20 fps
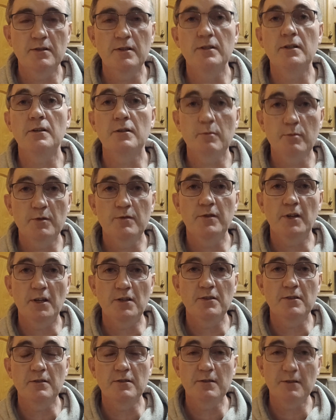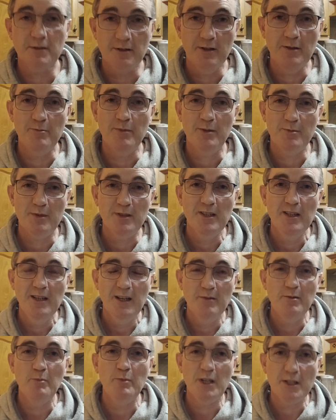in our professions, because I'm a
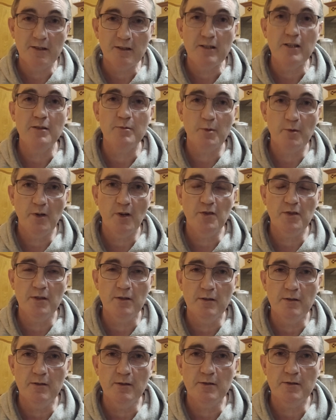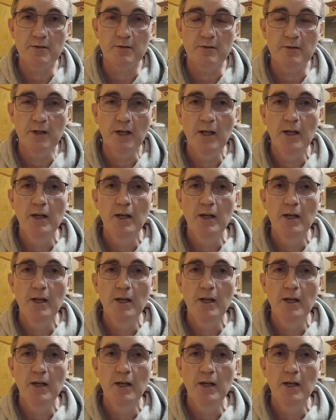mental health professional also.